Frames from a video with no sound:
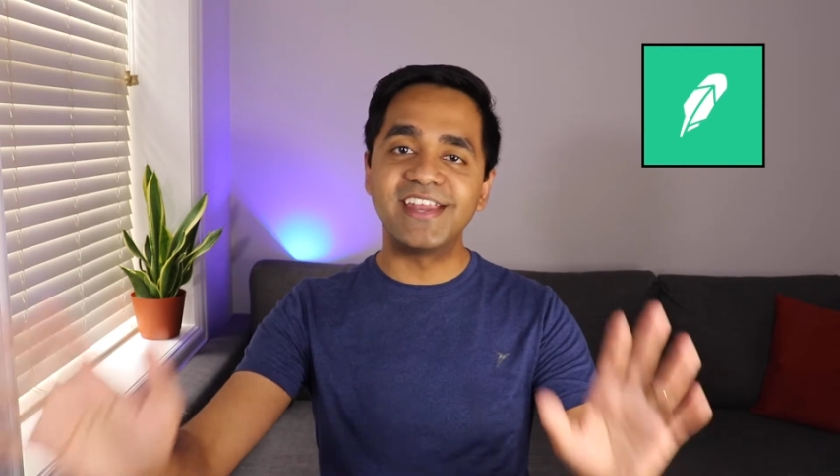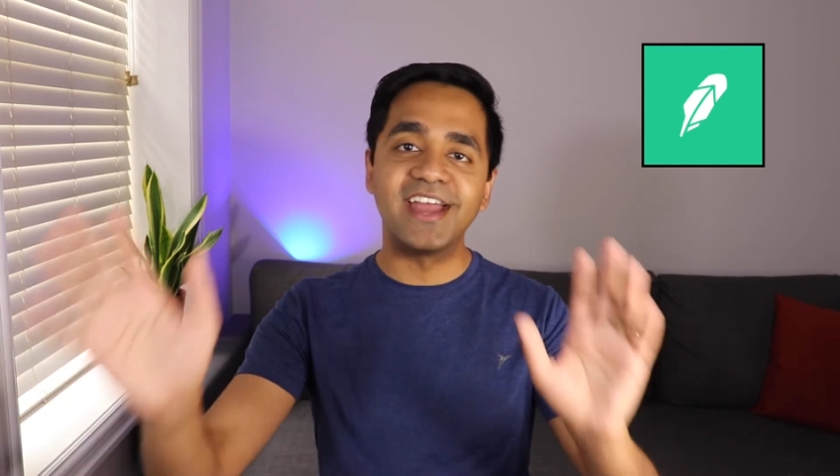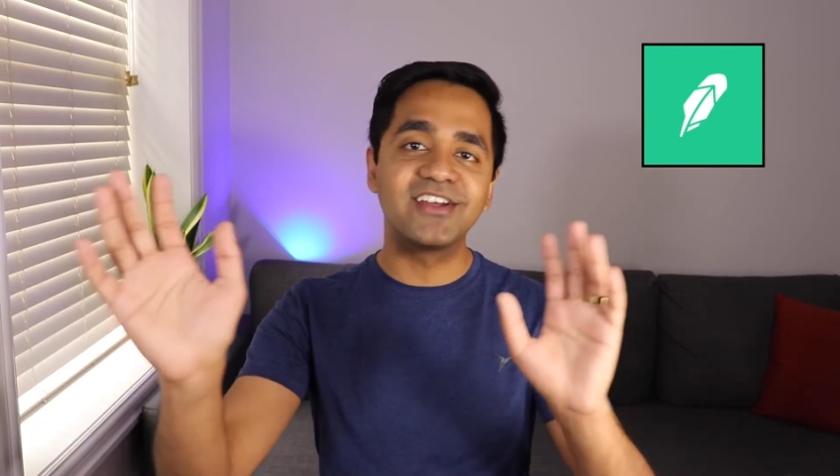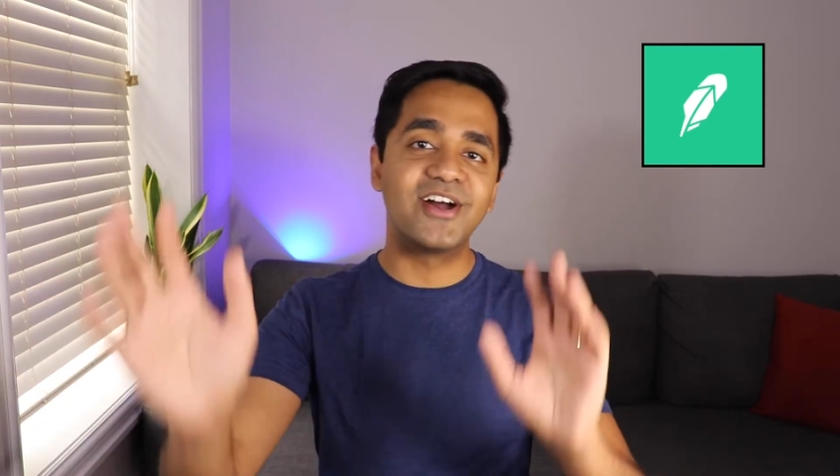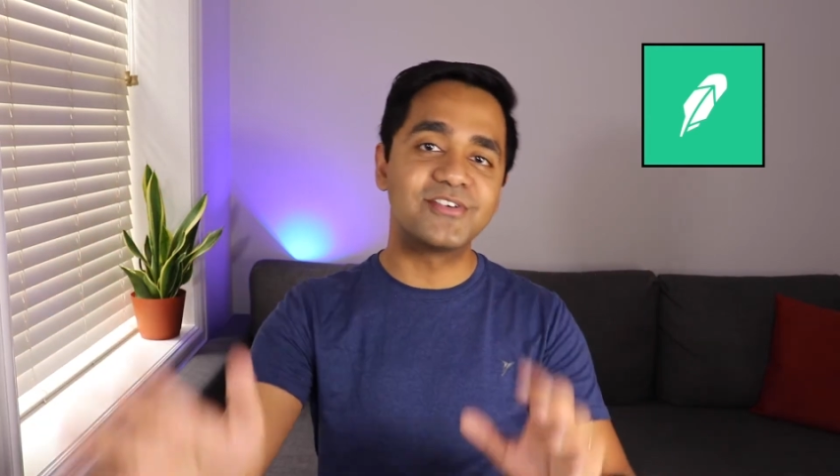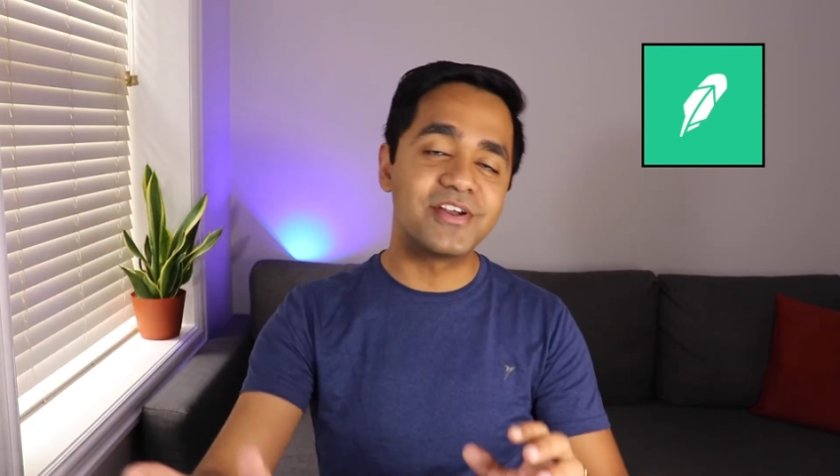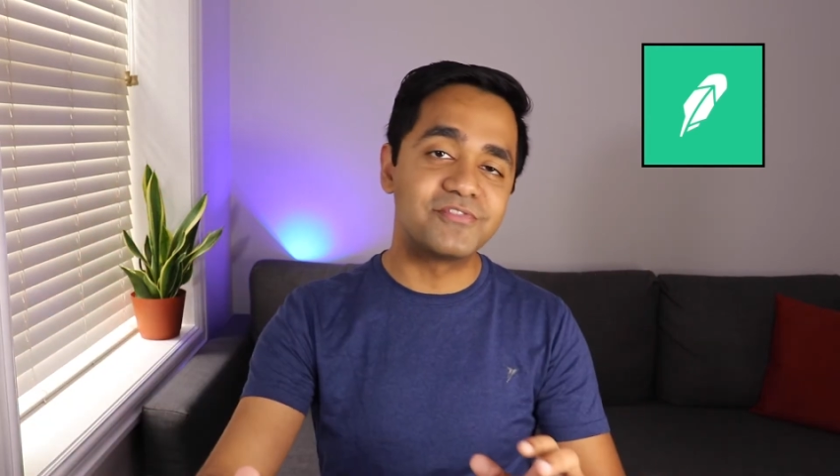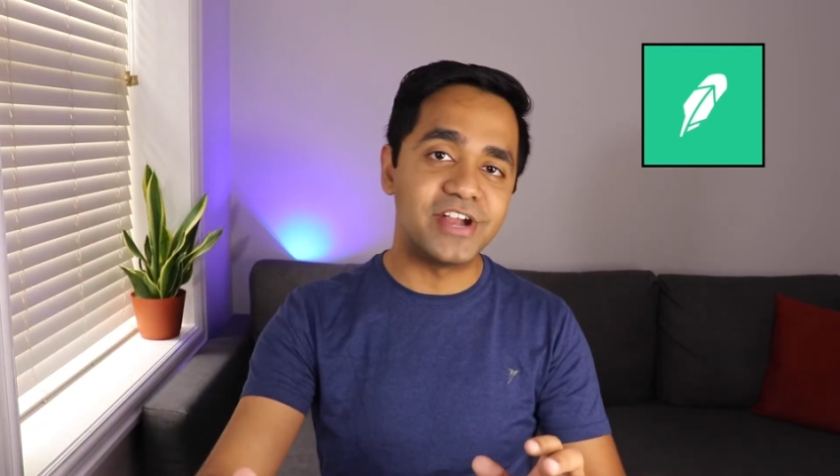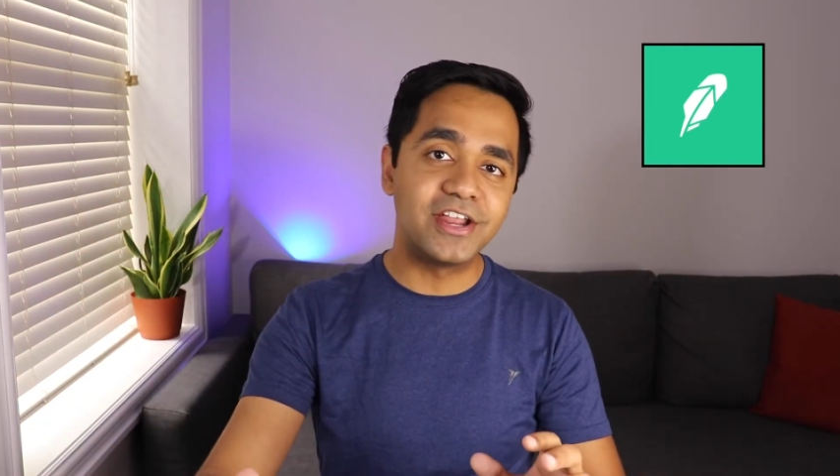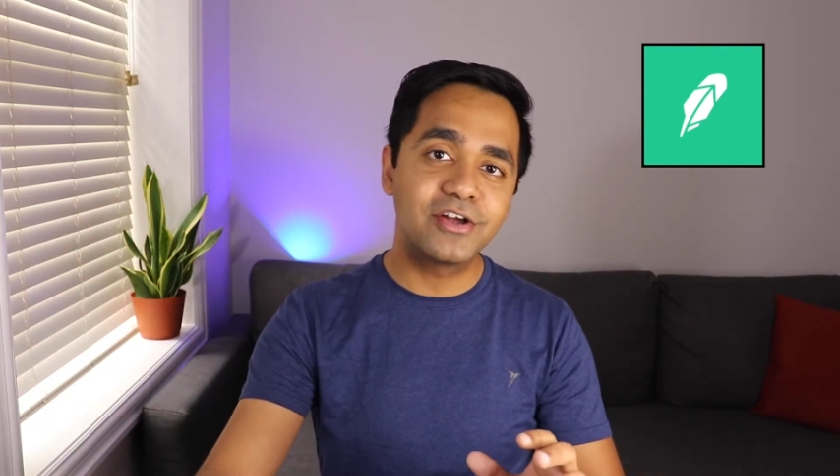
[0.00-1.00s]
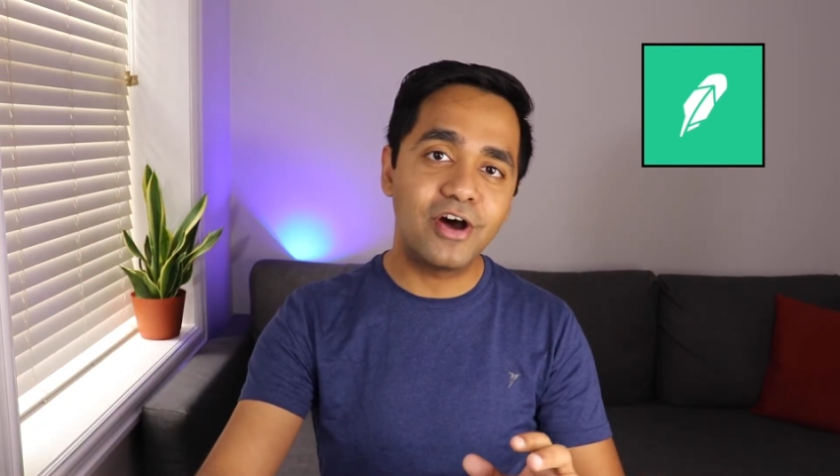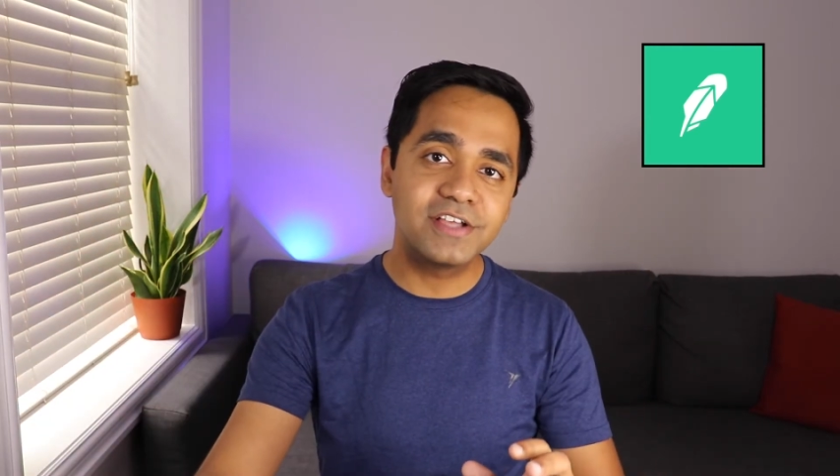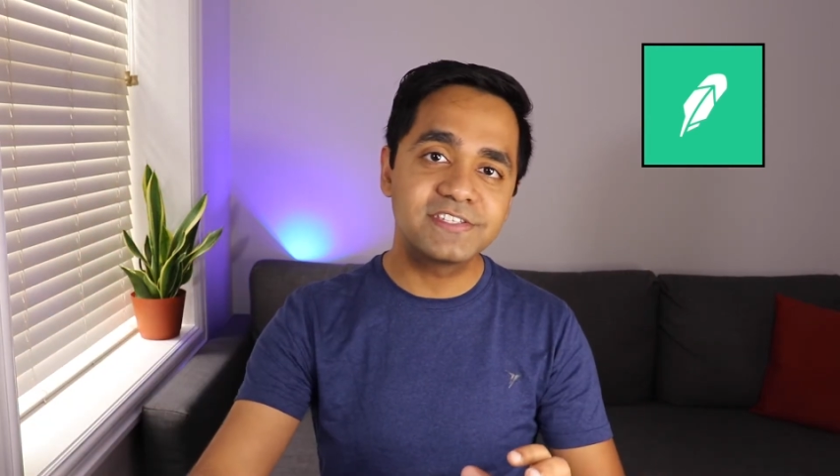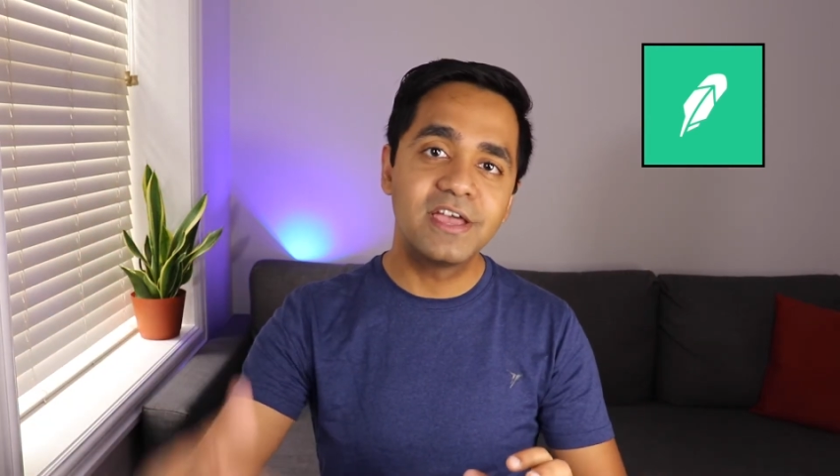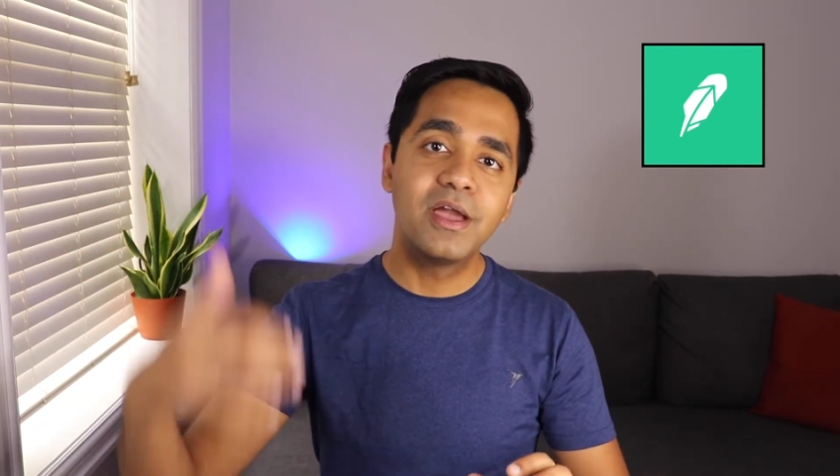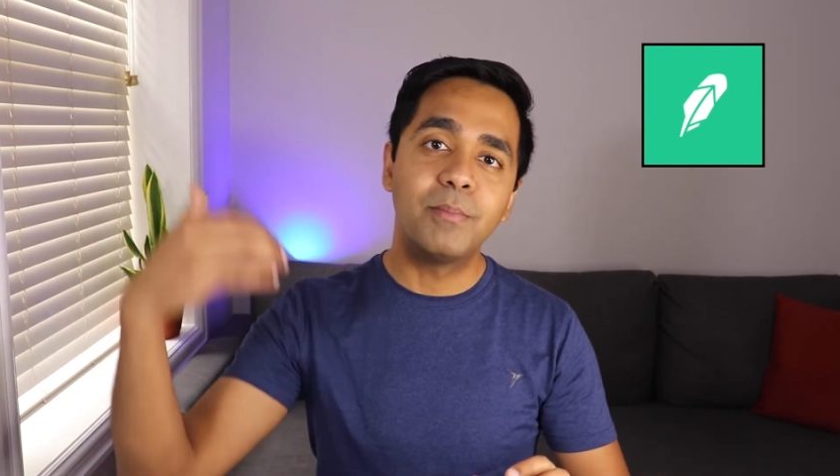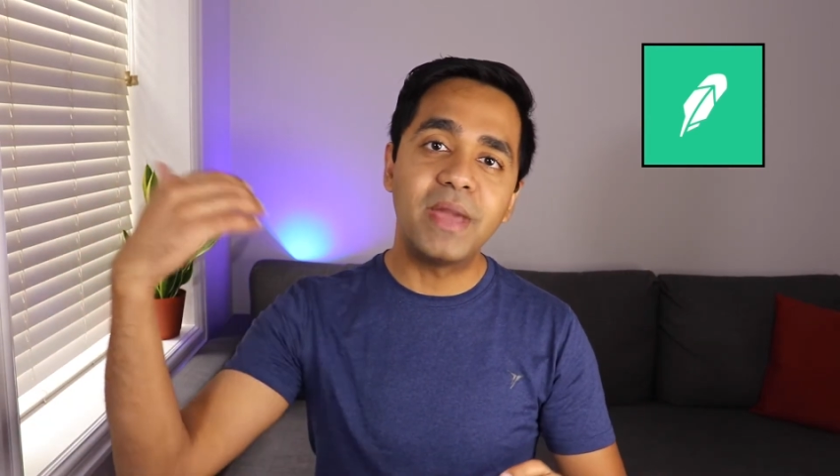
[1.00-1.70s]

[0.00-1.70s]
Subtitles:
and got rid of trading costs,